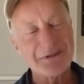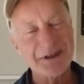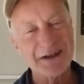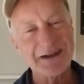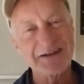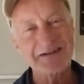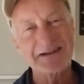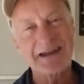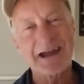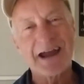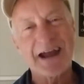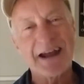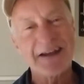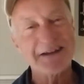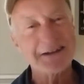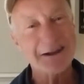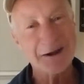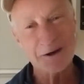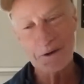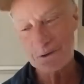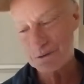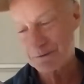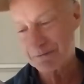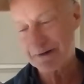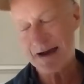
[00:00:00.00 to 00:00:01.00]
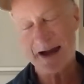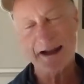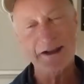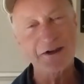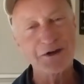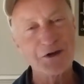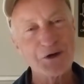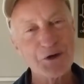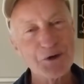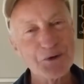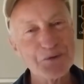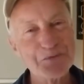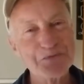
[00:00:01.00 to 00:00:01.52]
then handheld
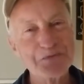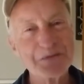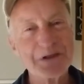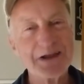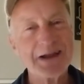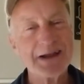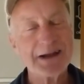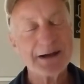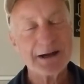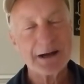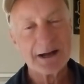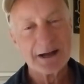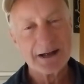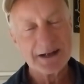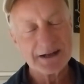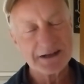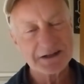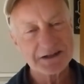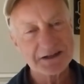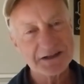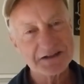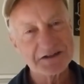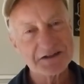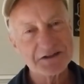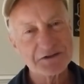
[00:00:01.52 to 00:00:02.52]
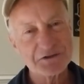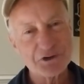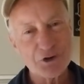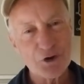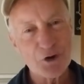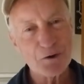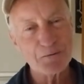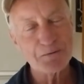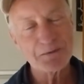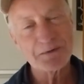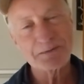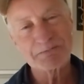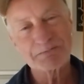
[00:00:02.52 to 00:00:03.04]
vacuum it did the
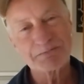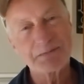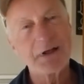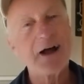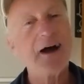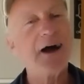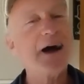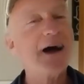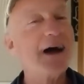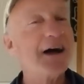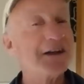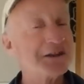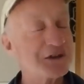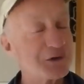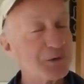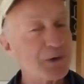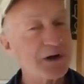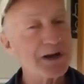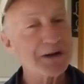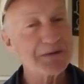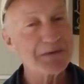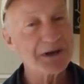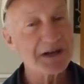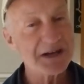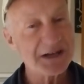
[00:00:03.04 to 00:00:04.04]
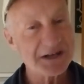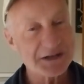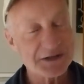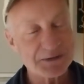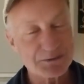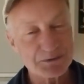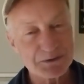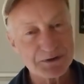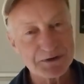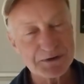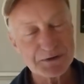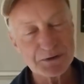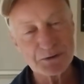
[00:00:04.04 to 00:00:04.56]
job uh, 20 minutes
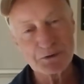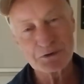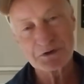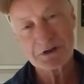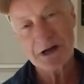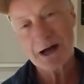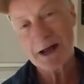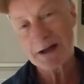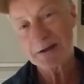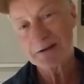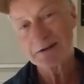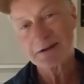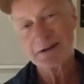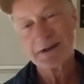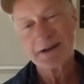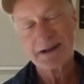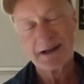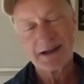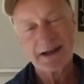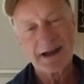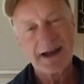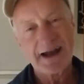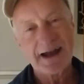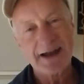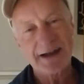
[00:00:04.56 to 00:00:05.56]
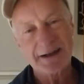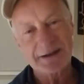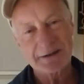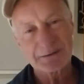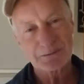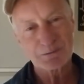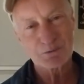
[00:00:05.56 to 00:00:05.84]
we was all done and it's